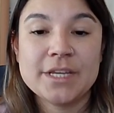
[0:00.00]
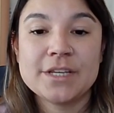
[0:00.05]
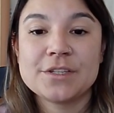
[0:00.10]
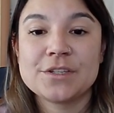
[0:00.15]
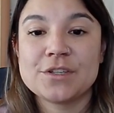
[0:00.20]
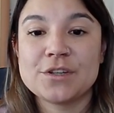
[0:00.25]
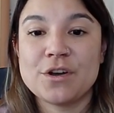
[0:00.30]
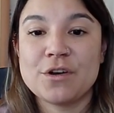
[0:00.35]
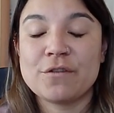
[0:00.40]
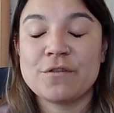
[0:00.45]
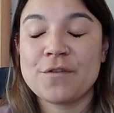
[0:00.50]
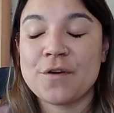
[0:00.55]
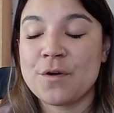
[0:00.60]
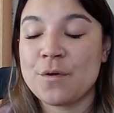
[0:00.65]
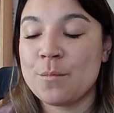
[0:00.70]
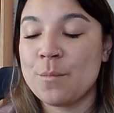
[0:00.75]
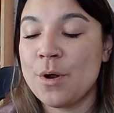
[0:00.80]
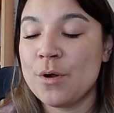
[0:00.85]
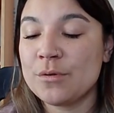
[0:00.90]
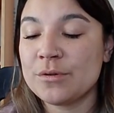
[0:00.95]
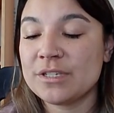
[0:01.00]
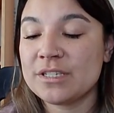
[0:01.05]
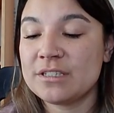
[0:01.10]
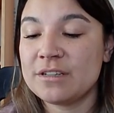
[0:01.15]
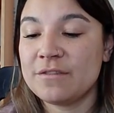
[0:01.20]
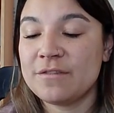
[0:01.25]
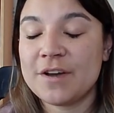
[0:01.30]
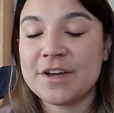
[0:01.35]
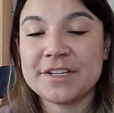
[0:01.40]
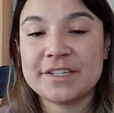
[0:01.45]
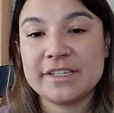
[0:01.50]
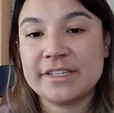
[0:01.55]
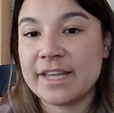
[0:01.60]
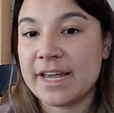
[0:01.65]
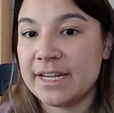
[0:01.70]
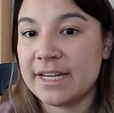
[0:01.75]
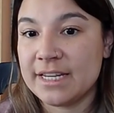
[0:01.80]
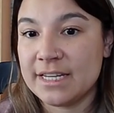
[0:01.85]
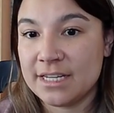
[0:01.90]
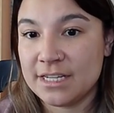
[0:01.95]
So for most of us,
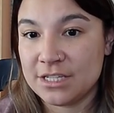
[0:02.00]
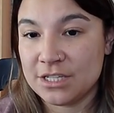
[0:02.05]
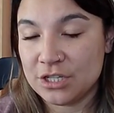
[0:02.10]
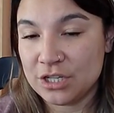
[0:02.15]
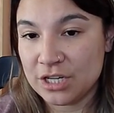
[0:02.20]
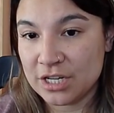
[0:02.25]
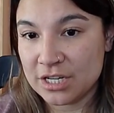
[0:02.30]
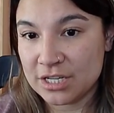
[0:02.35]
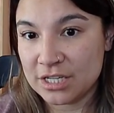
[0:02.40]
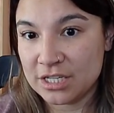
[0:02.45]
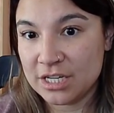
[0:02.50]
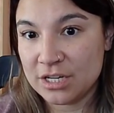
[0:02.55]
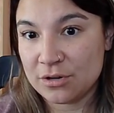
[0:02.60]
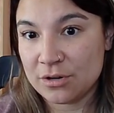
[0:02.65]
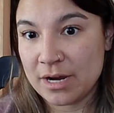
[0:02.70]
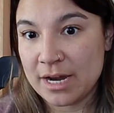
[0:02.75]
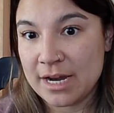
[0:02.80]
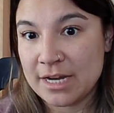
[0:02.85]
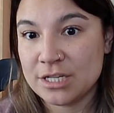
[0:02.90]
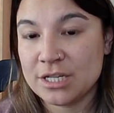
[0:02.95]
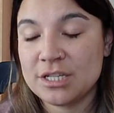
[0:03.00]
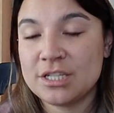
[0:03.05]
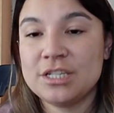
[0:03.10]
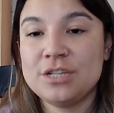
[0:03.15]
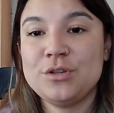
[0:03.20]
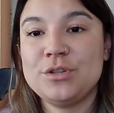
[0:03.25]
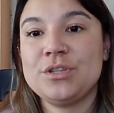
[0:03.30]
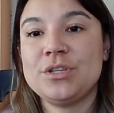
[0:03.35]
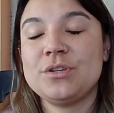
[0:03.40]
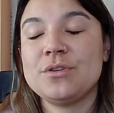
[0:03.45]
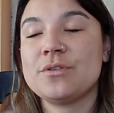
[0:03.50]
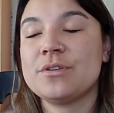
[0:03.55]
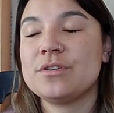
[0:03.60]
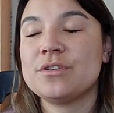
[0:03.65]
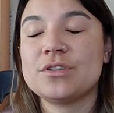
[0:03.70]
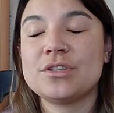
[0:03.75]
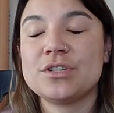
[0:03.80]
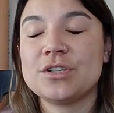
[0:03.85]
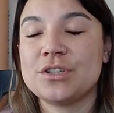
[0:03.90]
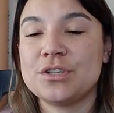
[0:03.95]
that is GST or HST. So you can
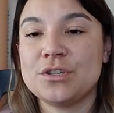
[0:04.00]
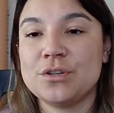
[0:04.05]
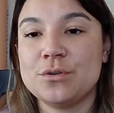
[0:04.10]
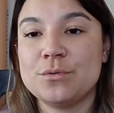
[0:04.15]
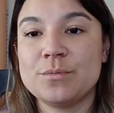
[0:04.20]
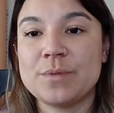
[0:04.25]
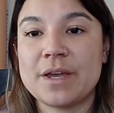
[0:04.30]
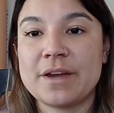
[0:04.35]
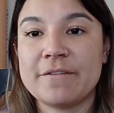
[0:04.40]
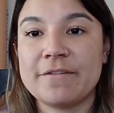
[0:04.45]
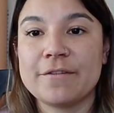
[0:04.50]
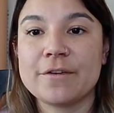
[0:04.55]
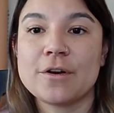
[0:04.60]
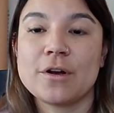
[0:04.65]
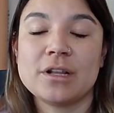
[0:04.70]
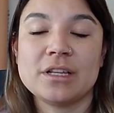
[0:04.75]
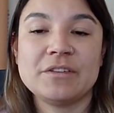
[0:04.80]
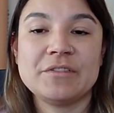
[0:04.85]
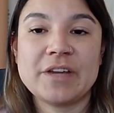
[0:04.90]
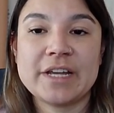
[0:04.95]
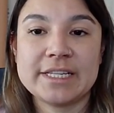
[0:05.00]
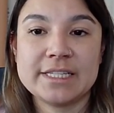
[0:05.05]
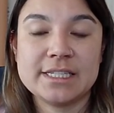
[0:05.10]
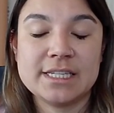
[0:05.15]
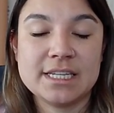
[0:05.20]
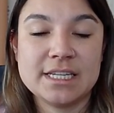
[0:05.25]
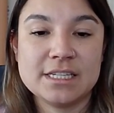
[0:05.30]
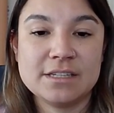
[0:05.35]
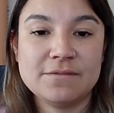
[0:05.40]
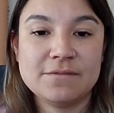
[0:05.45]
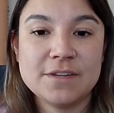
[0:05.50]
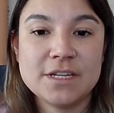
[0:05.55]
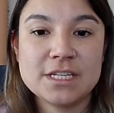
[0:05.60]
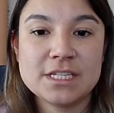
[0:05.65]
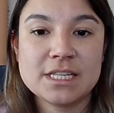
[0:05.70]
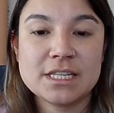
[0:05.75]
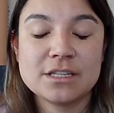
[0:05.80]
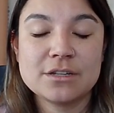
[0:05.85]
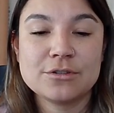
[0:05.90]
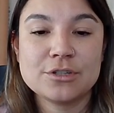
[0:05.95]
just assume that for all of Etsy's fees
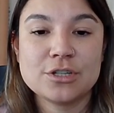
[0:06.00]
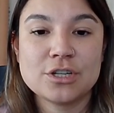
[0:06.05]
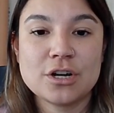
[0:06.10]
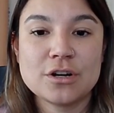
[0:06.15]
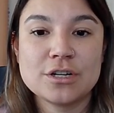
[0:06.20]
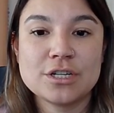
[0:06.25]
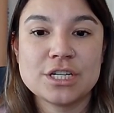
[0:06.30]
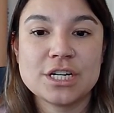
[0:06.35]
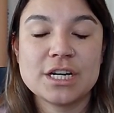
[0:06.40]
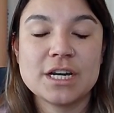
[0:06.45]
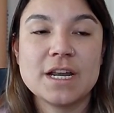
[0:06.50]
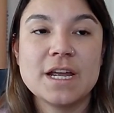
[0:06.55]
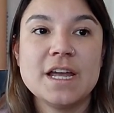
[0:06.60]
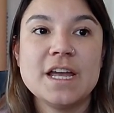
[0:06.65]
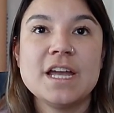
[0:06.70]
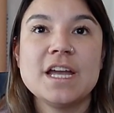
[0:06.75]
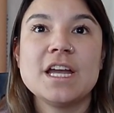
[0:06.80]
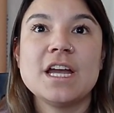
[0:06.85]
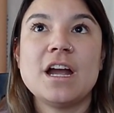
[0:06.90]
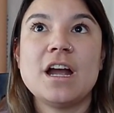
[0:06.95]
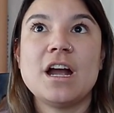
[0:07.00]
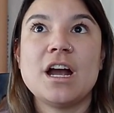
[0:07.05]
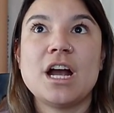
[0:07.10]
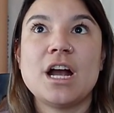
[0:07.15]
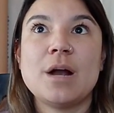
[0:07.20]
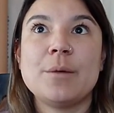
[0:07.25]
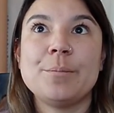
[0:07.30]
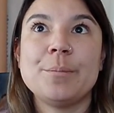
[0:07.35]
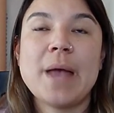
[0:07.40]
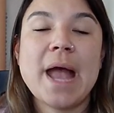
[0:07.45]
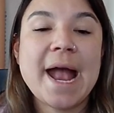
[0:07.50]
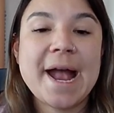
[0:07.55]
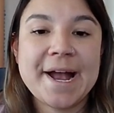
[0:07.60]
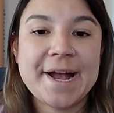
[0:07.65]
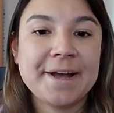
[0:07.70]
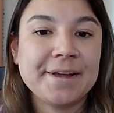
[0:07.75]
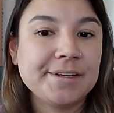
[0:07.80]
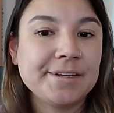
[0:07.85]
that they're charging, add